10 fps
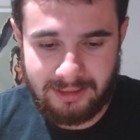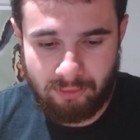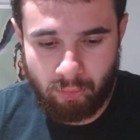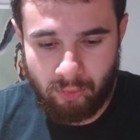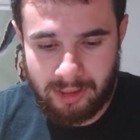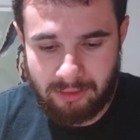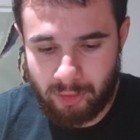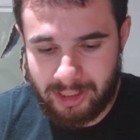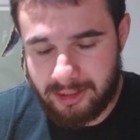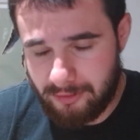
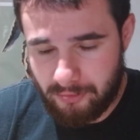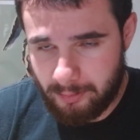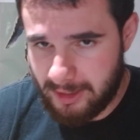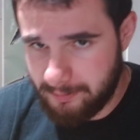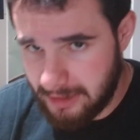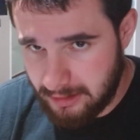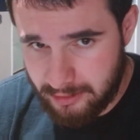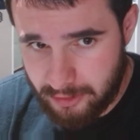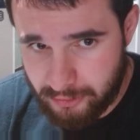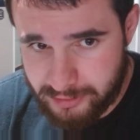what I love about Bella
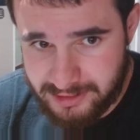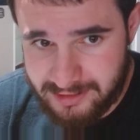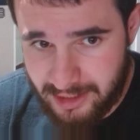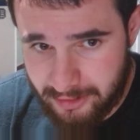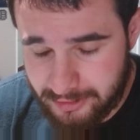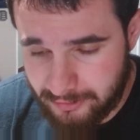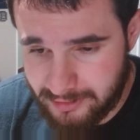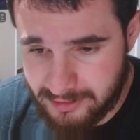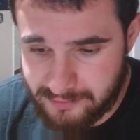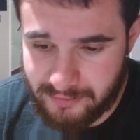Lugosi's character in
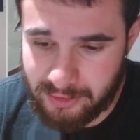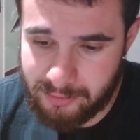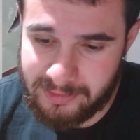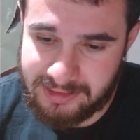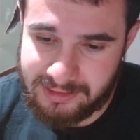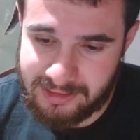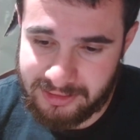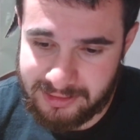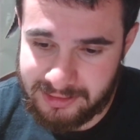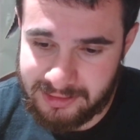this film is
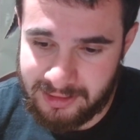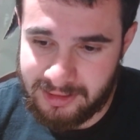there's